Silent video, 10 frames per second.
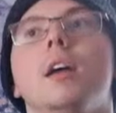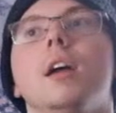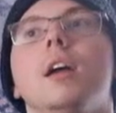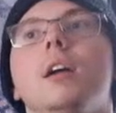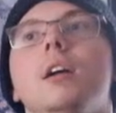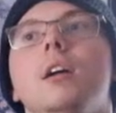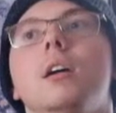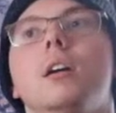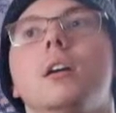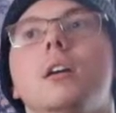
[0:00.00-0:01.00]
they
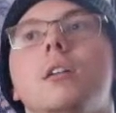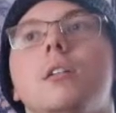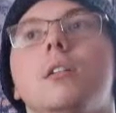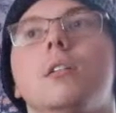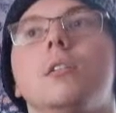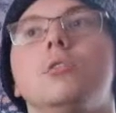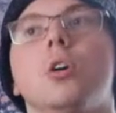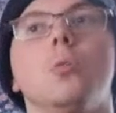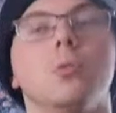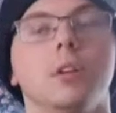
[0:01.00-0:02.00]

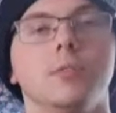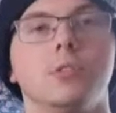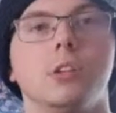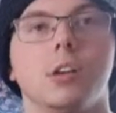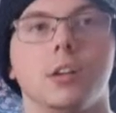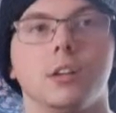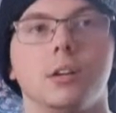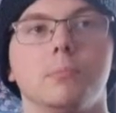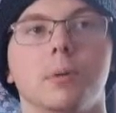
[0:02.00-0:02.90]
don't live together,